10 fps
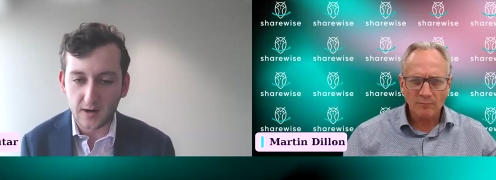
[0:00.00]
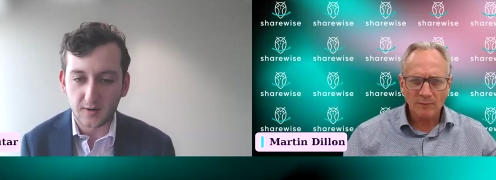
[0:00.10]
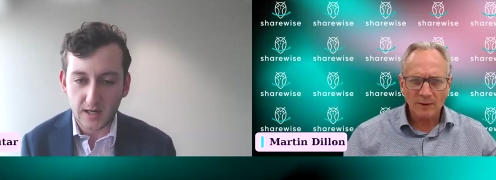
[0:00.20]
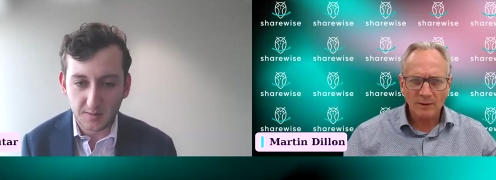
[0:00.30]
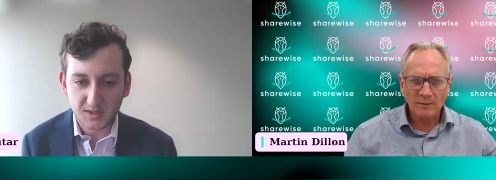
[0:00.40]

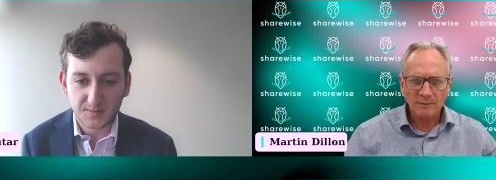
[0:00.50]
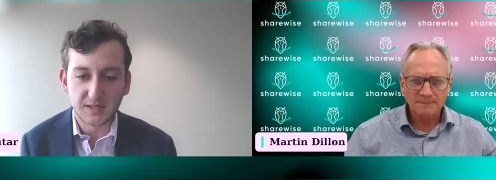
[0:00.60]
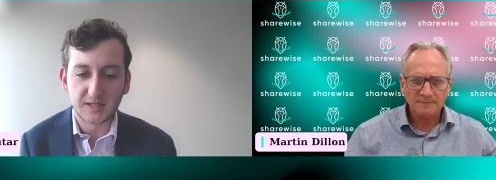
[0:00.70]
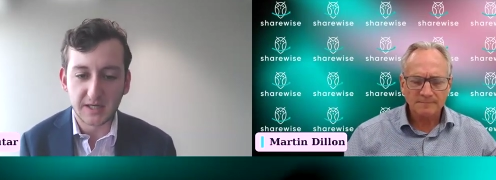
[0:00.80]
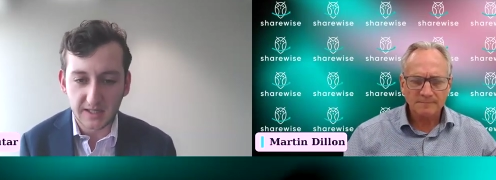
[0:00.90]

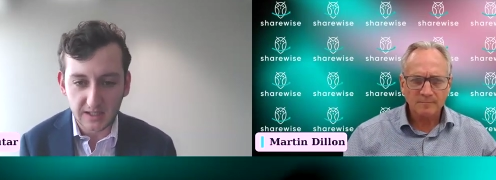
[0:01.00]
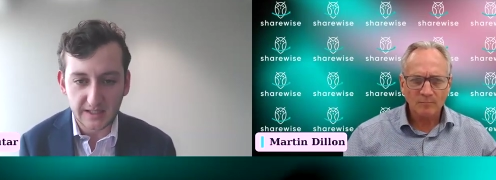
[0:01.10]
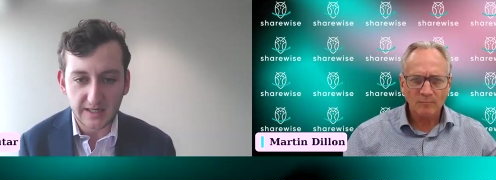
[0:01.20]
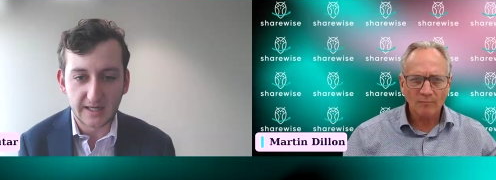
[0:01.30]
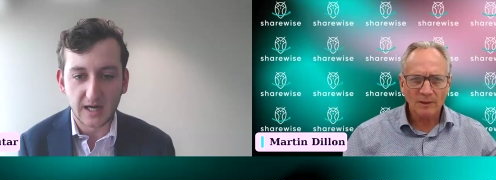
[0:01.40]
Speaker 1: outcomes,
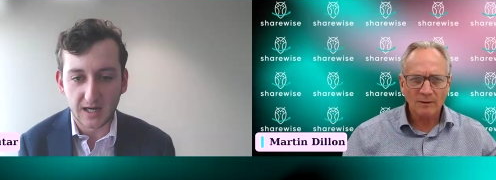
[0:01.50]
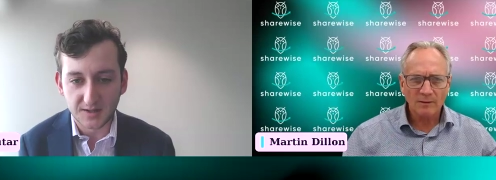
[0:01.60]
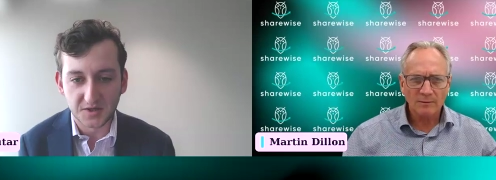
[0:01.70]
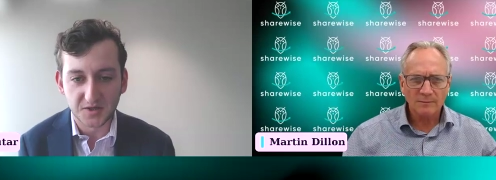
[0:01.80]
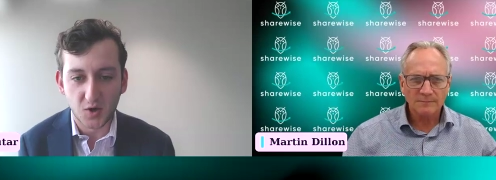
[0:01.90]
particularly in
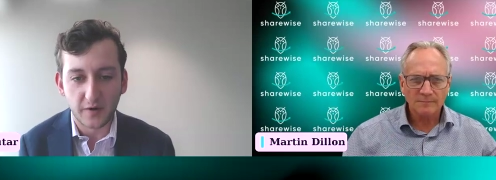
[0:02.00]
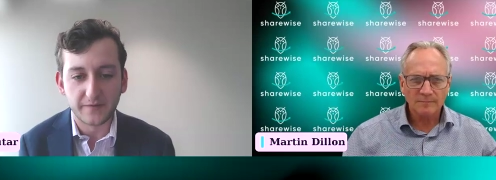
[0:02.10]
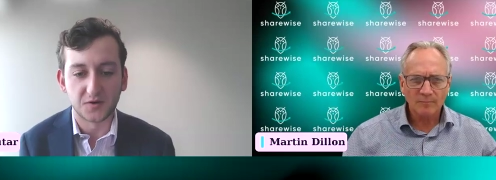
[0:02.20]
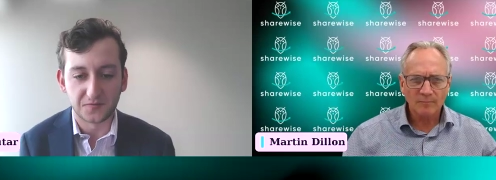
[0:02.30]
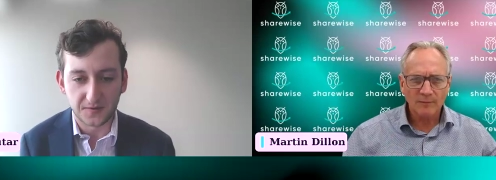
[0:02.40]

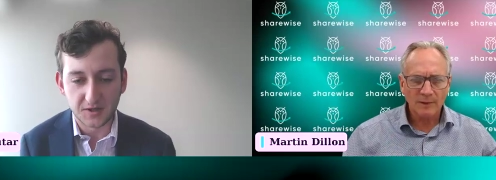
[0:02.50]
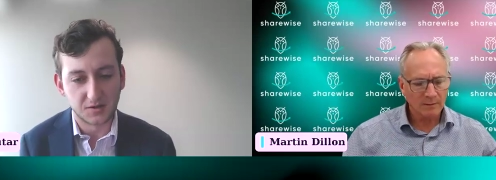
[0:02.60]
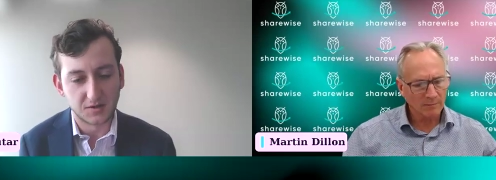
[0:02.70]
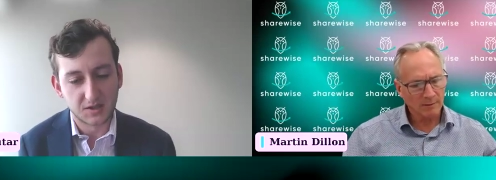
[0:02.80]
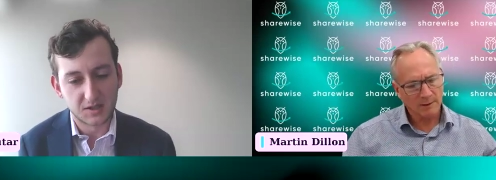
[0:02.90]
underserved
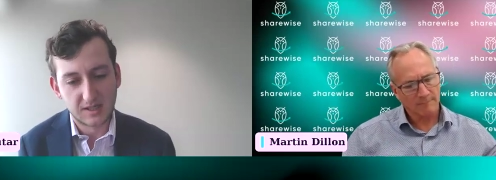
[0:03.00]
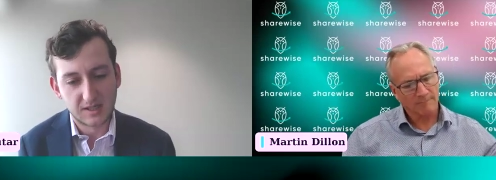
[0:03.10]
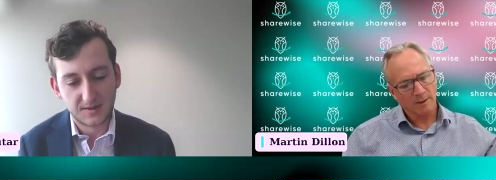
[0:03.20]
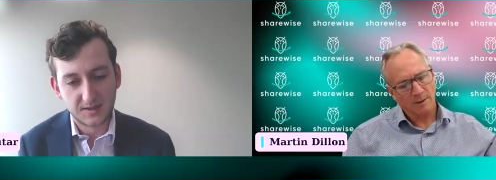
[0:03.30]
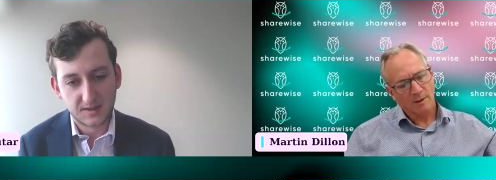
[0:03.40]
regions? Yeah.
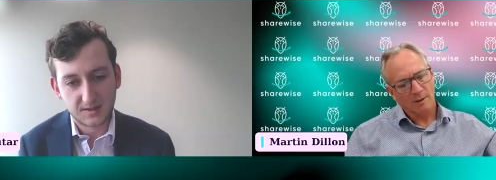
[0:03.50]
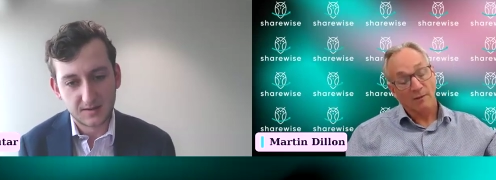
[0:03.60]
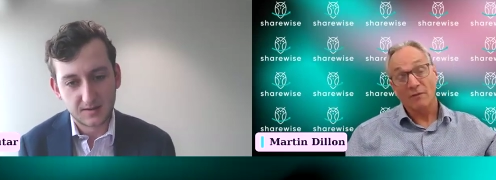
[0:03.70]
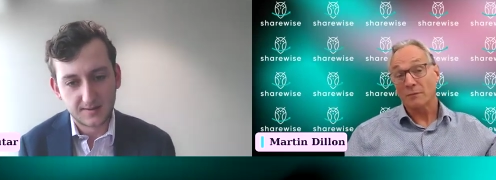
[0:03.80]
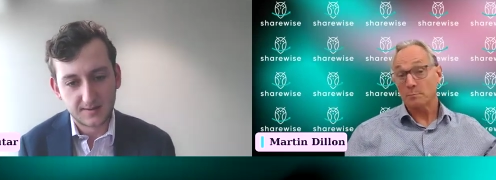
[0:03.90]

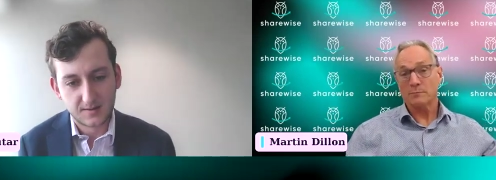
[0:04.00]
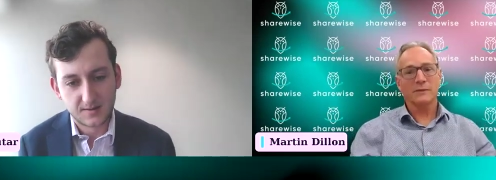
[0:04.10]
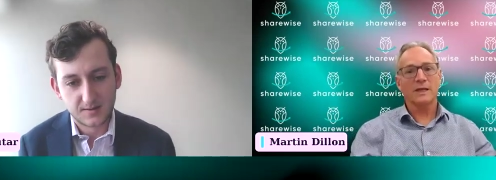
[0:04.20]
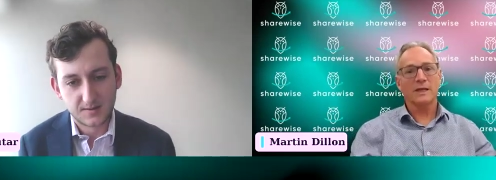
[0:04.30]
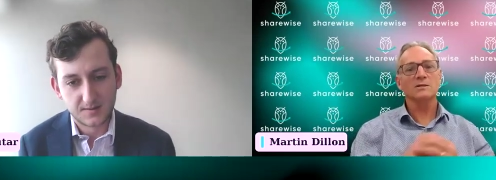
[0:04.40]

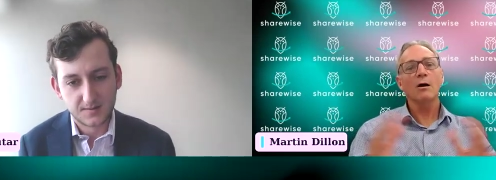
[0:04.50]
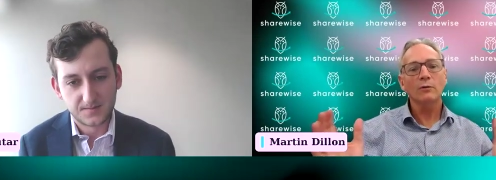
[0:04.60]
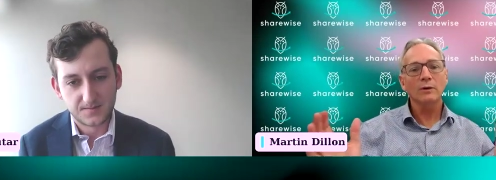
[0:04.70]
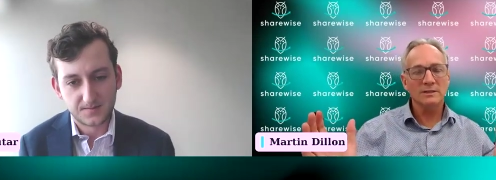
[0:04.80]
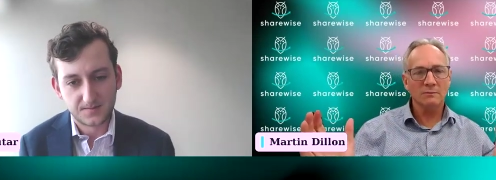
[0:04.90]
Speaker 2: That's the whole
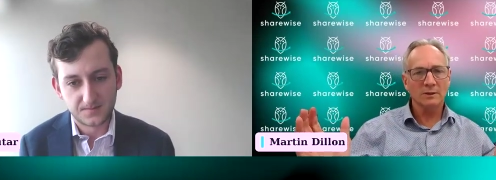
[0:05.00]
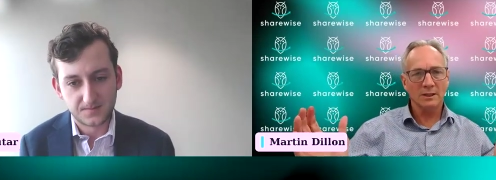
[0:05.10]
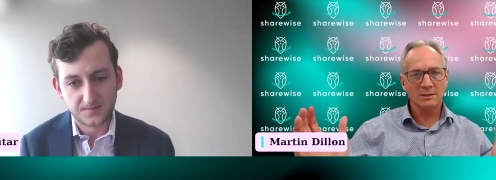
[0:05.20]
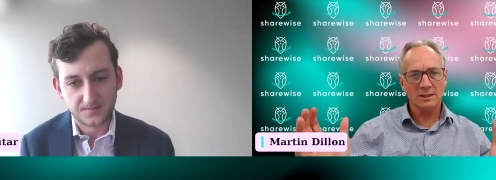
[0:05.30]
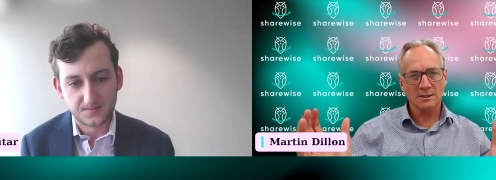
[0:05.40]
reason we
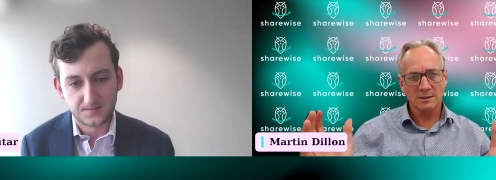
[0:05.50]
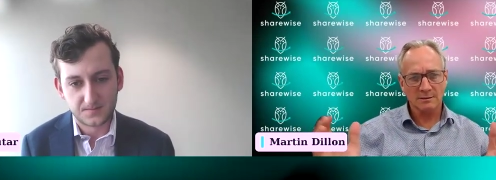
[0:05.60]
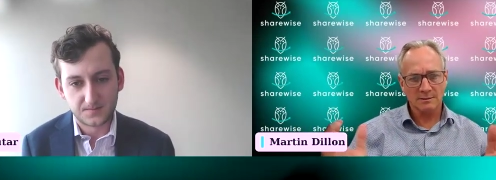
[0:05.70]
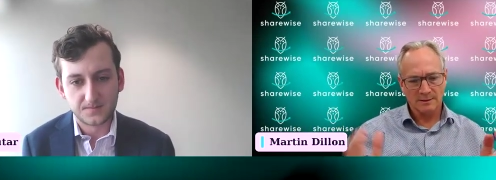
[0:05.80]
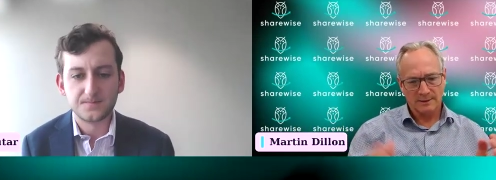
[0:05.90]
exist.
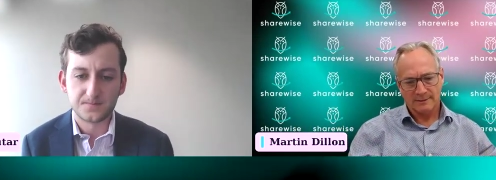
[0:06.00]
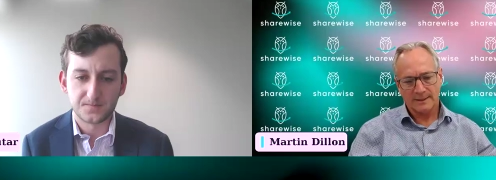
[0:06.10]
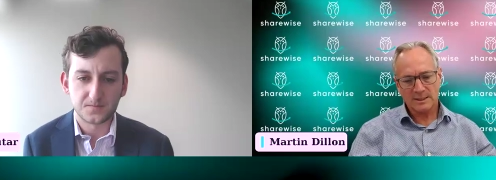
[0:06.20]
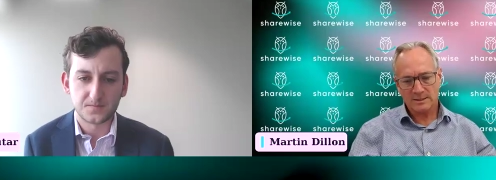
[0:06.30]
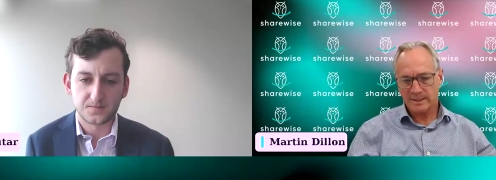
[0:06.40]

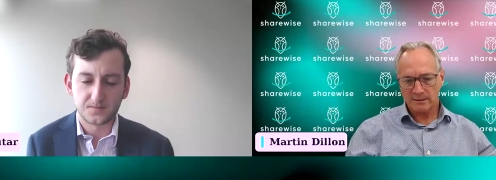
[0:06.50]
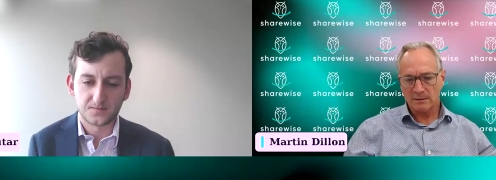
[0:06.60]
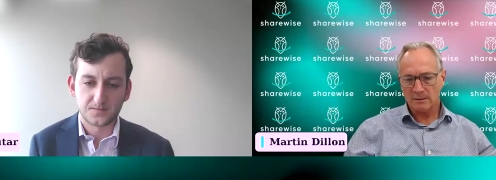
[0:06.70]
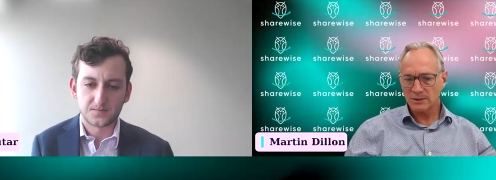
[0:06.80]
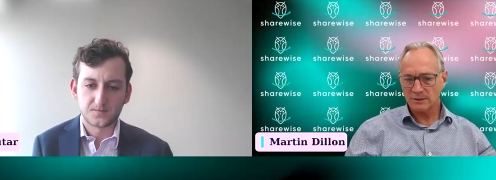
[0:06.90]
This
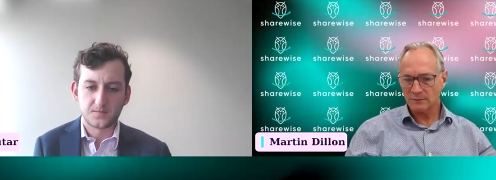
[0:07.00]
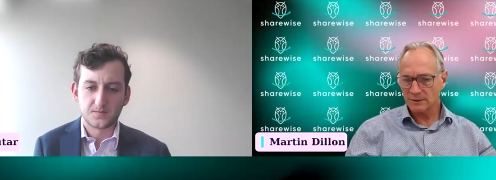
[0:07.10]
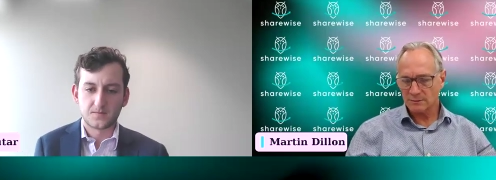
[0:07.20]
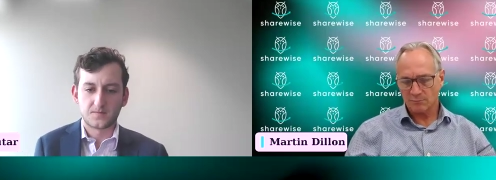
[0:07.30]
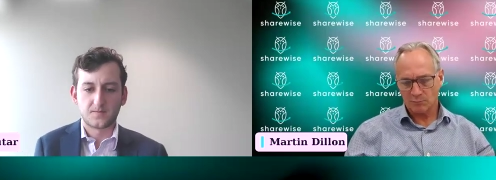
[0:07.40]
technology
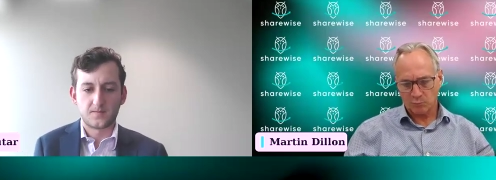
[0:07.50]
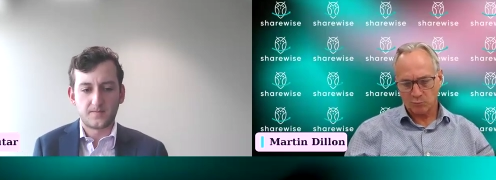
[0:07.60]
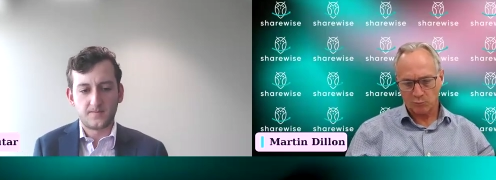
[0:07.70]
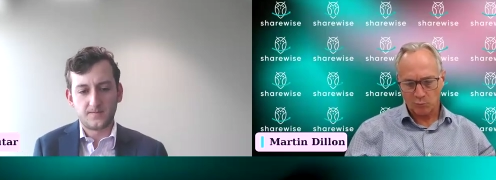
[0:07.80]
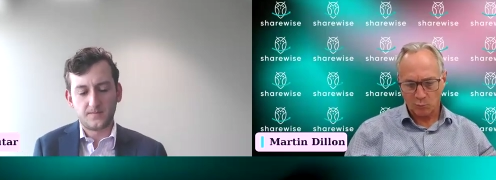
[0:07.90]
was
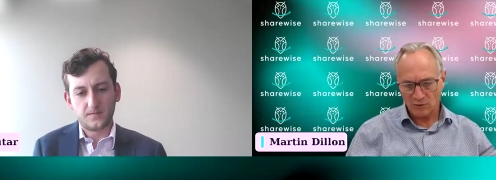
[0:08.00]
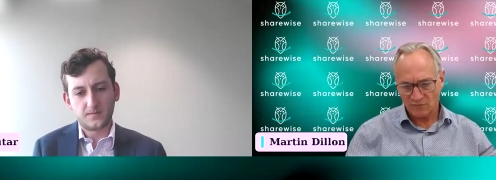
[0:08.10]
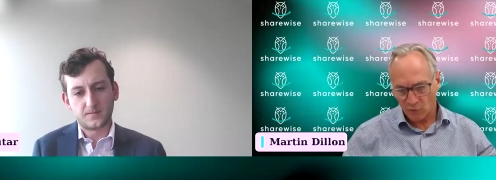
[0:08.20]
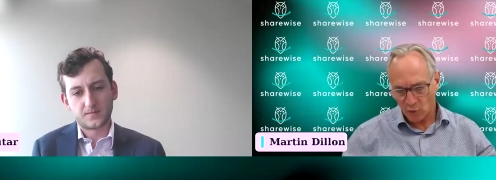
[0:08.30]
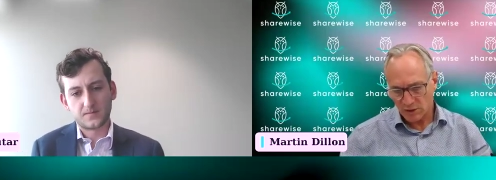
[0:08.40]

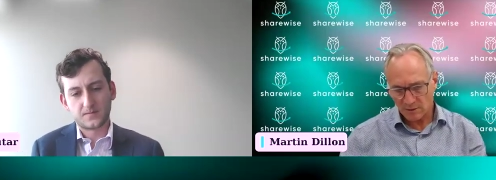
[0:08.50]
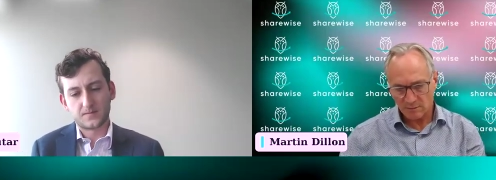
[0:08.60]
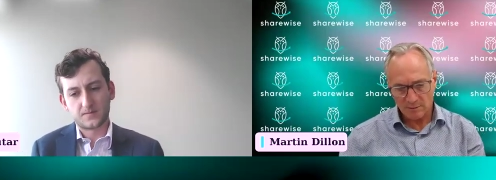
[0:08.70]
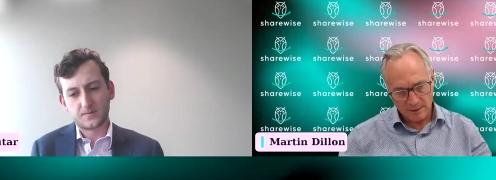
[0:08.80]
first